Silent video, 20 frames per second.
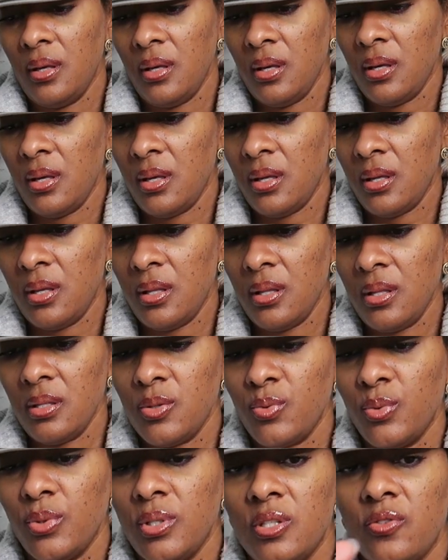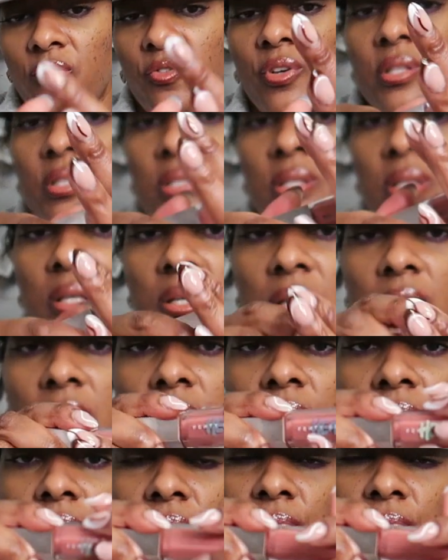And this one is Fussy Heat.